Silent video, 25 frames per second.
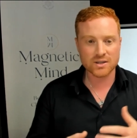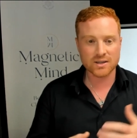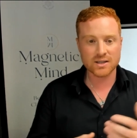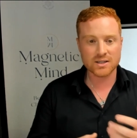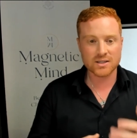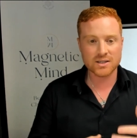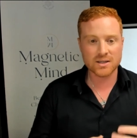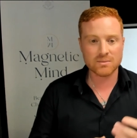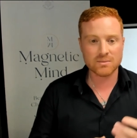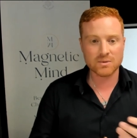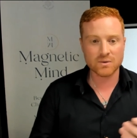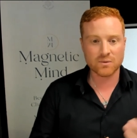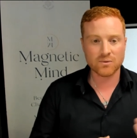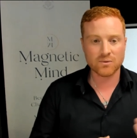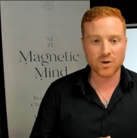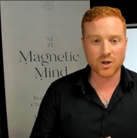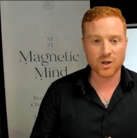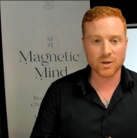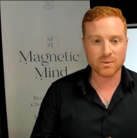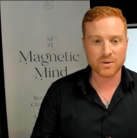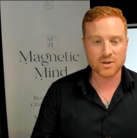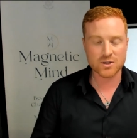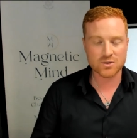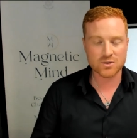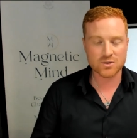and they seem to
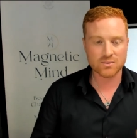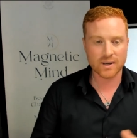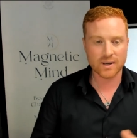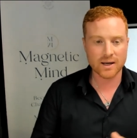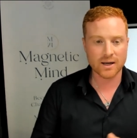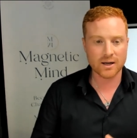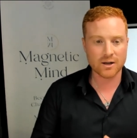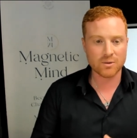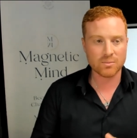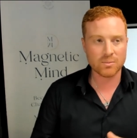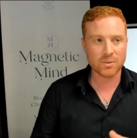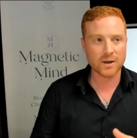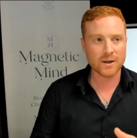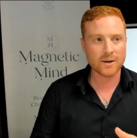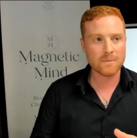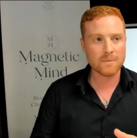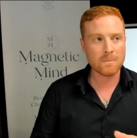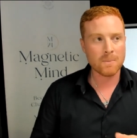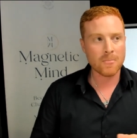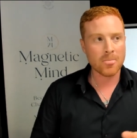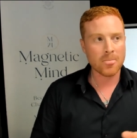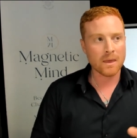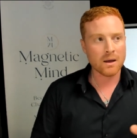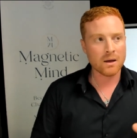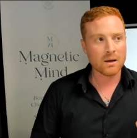follow us around. But
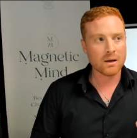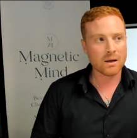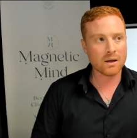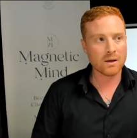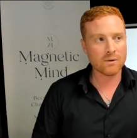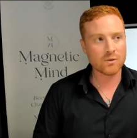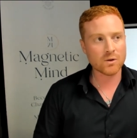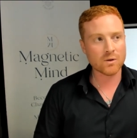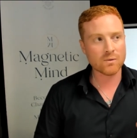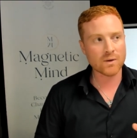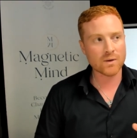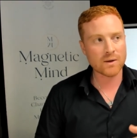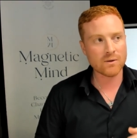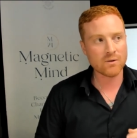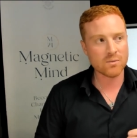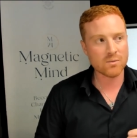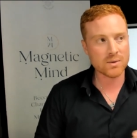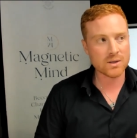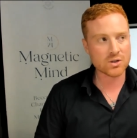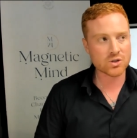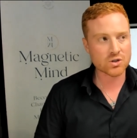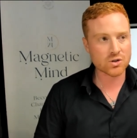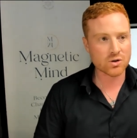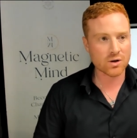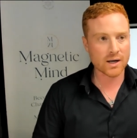if you've ever
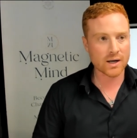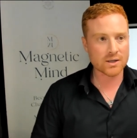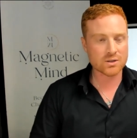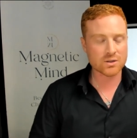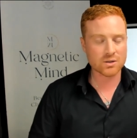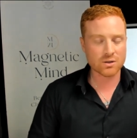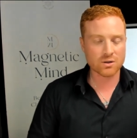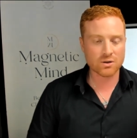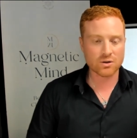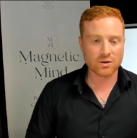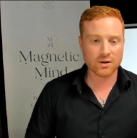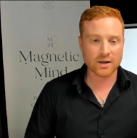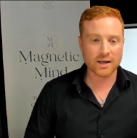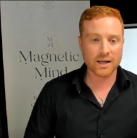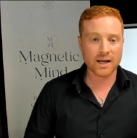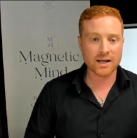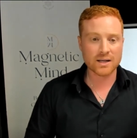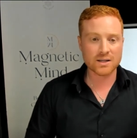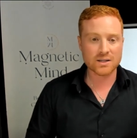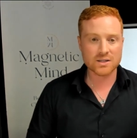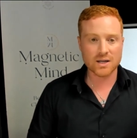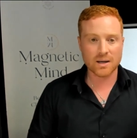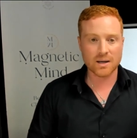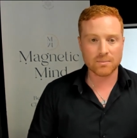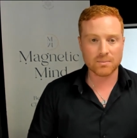been trying to
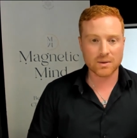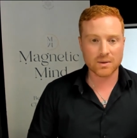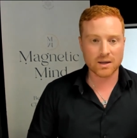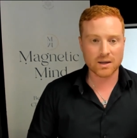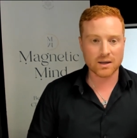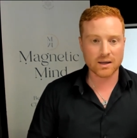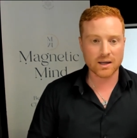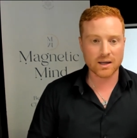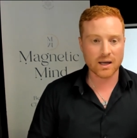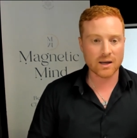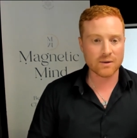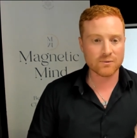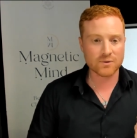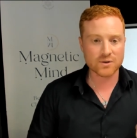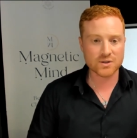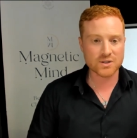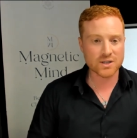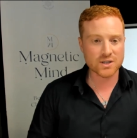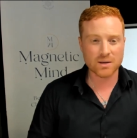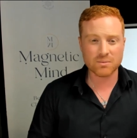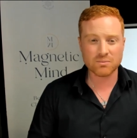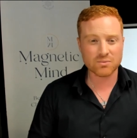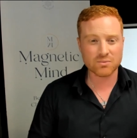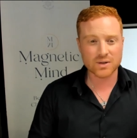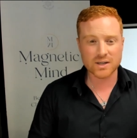create something and for
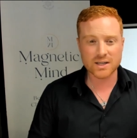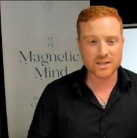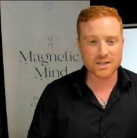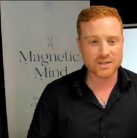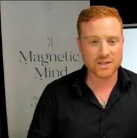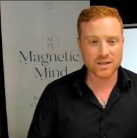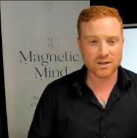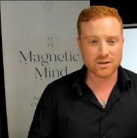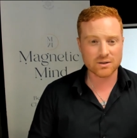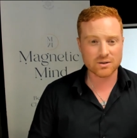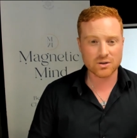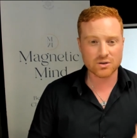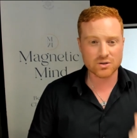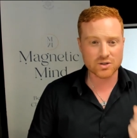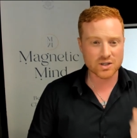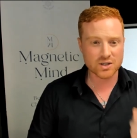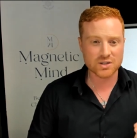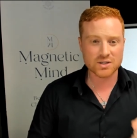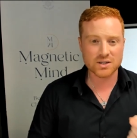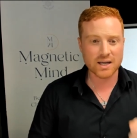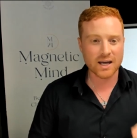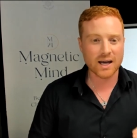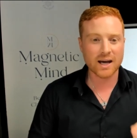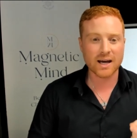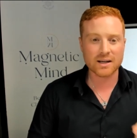some reason you
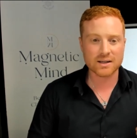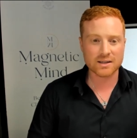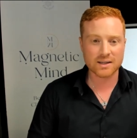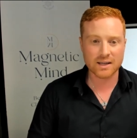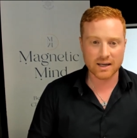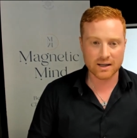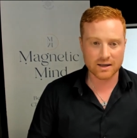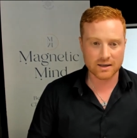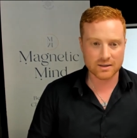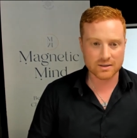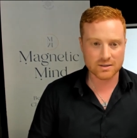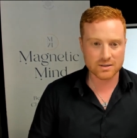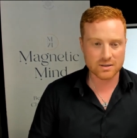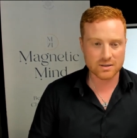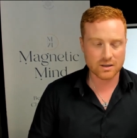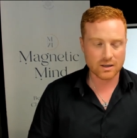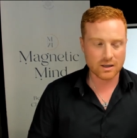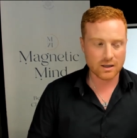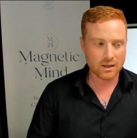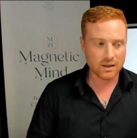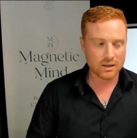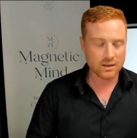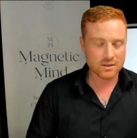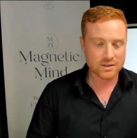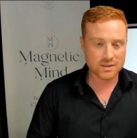just can't get it,
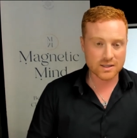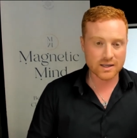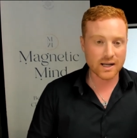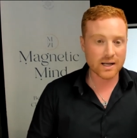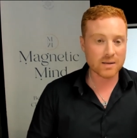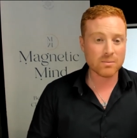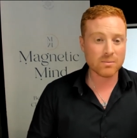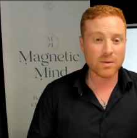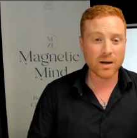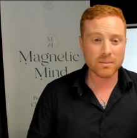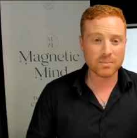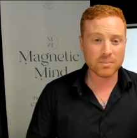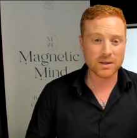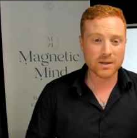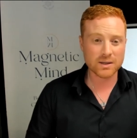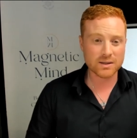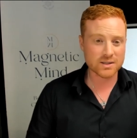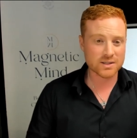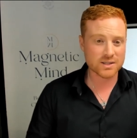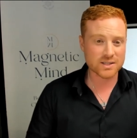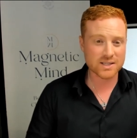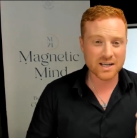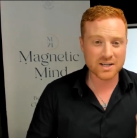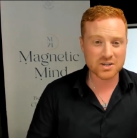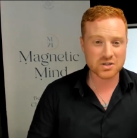today might be the
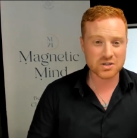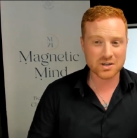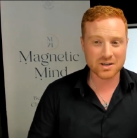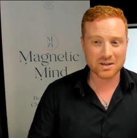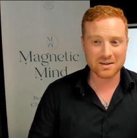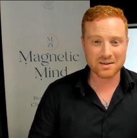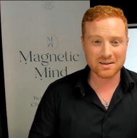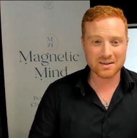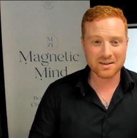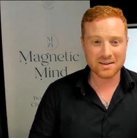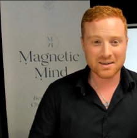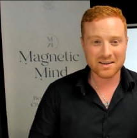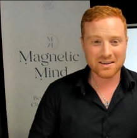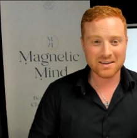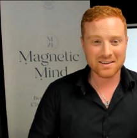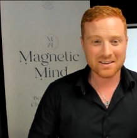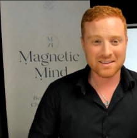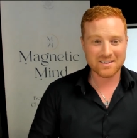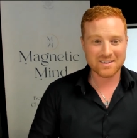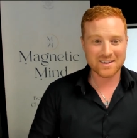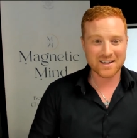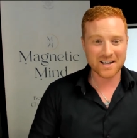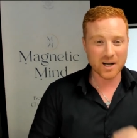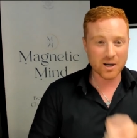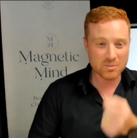session
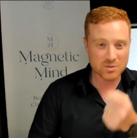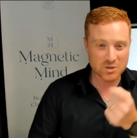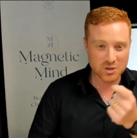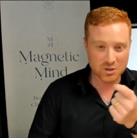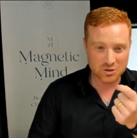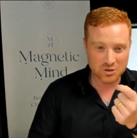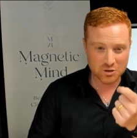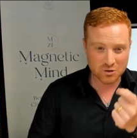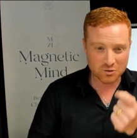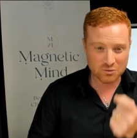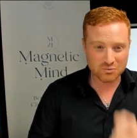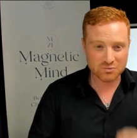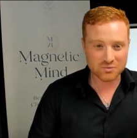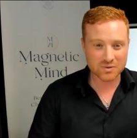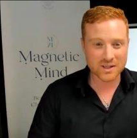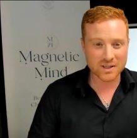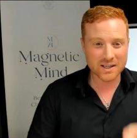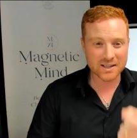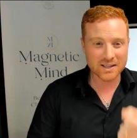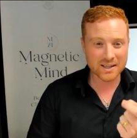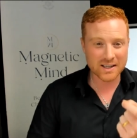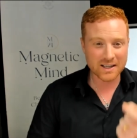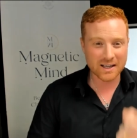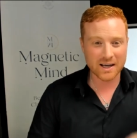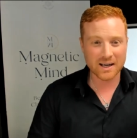that helps you to
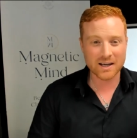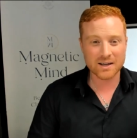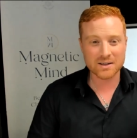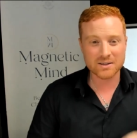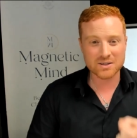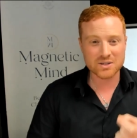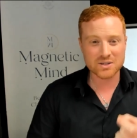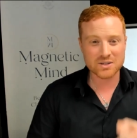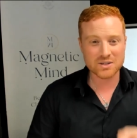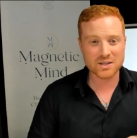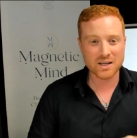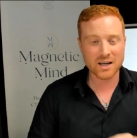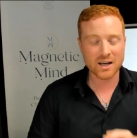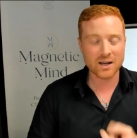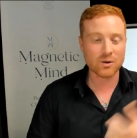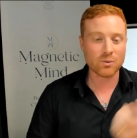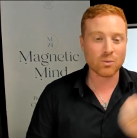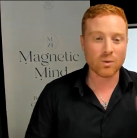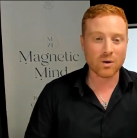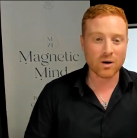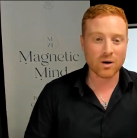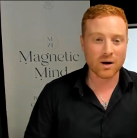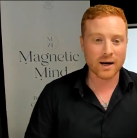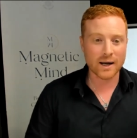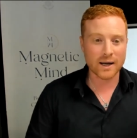really understand
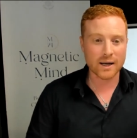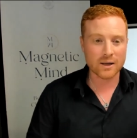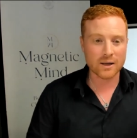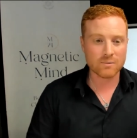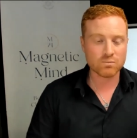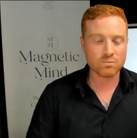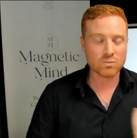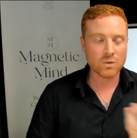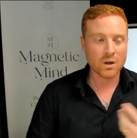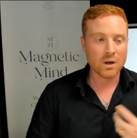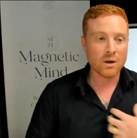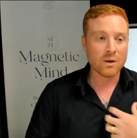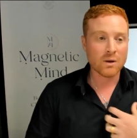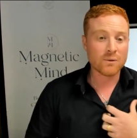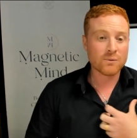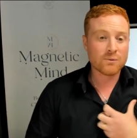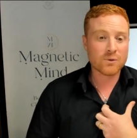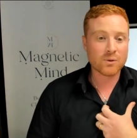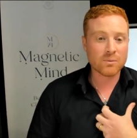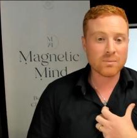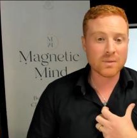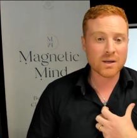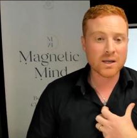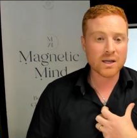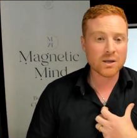why.
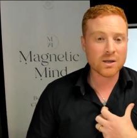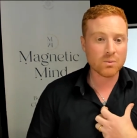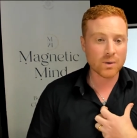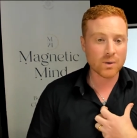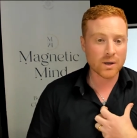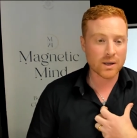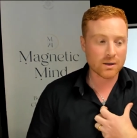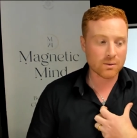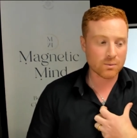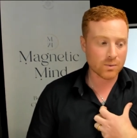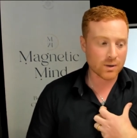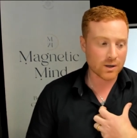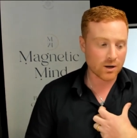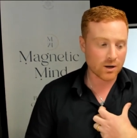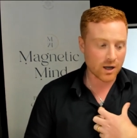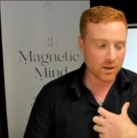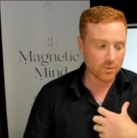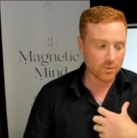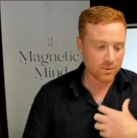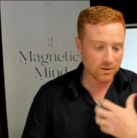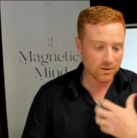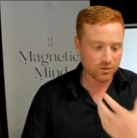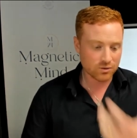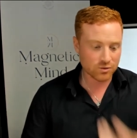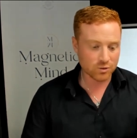For me, when I
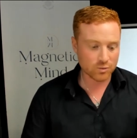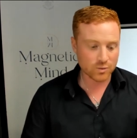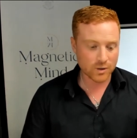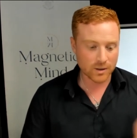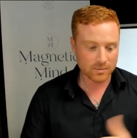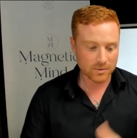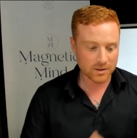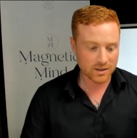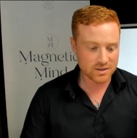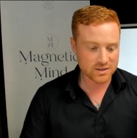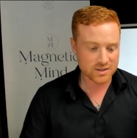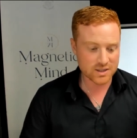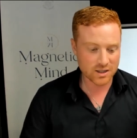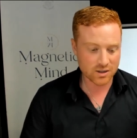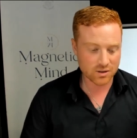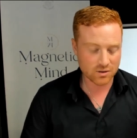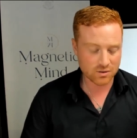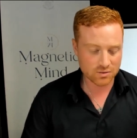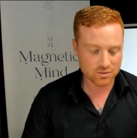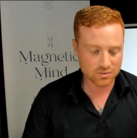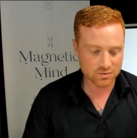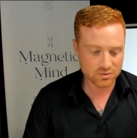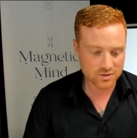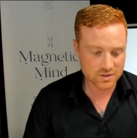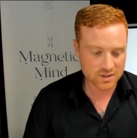went through what I'm going to take
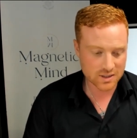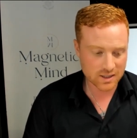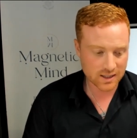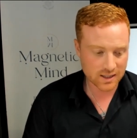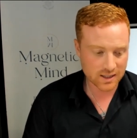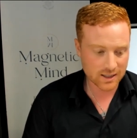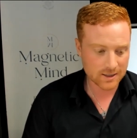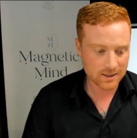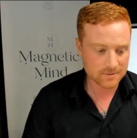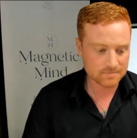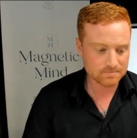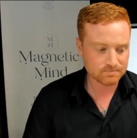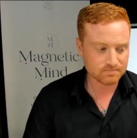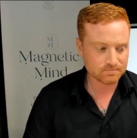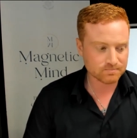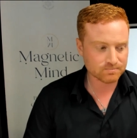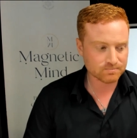you through today,